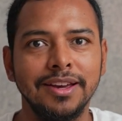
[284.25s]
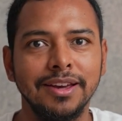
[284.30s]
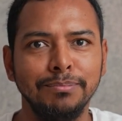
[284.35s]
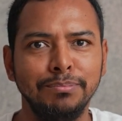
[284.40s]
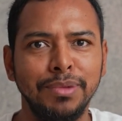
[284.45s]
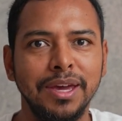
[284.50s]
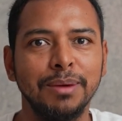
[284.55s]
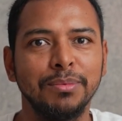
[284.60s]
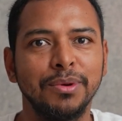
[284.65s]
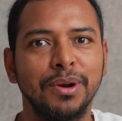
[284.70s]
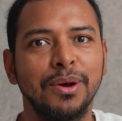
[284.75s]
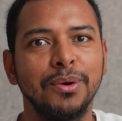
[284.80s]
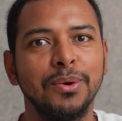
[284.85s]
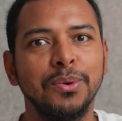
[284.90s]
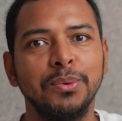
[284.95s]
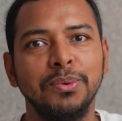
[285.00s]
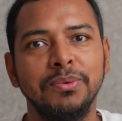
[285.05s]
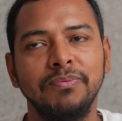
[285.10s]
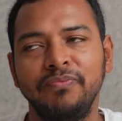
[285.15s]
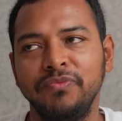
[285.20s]
be able to
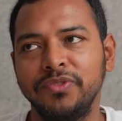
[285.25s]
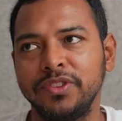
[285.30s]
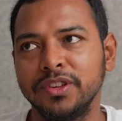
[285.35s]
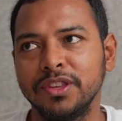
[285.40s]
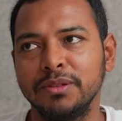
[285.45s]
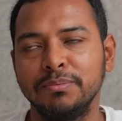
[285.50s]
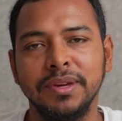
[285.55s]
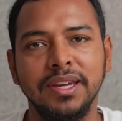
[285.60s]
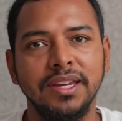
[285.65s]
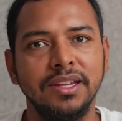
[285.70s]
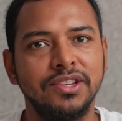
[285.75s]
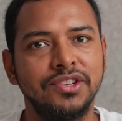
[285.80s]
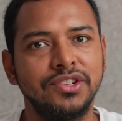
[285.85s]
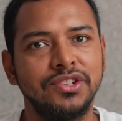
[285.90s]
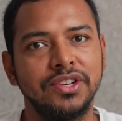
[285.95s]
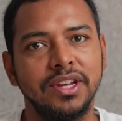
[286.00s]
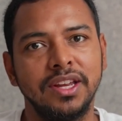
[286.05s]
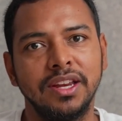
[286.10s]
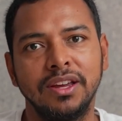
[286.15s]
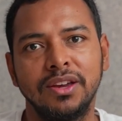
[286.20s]
go to the
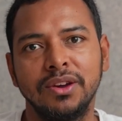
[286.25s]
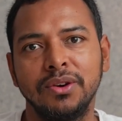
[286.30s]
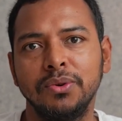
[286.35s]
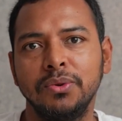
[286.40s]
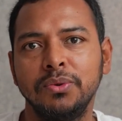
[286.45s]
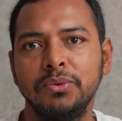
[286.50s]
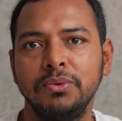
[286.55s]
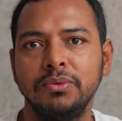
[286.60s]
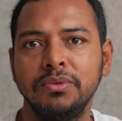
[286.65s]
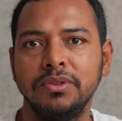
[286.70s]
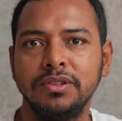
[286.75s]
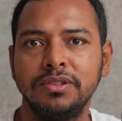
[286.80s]
beach and go